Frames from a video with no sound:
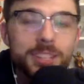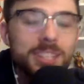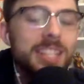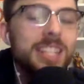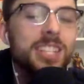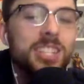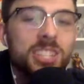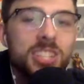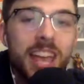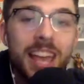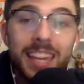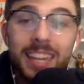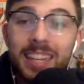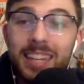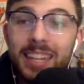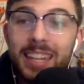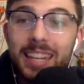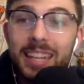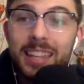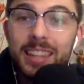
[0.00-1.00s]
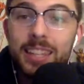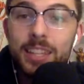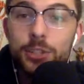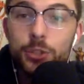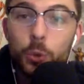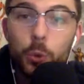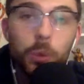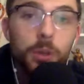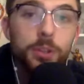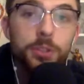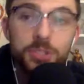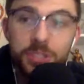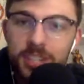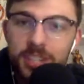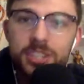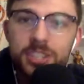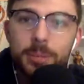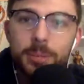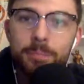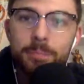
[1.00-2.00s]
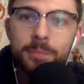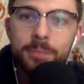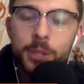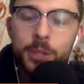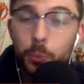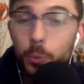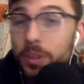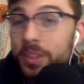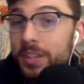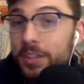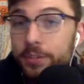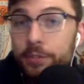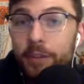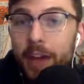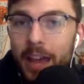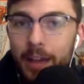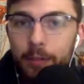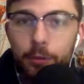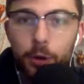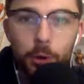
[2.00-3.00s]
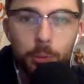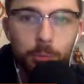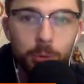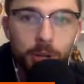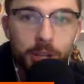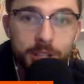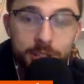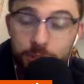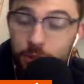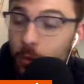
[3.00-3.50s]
He's second in this Orioles system with his five home runs.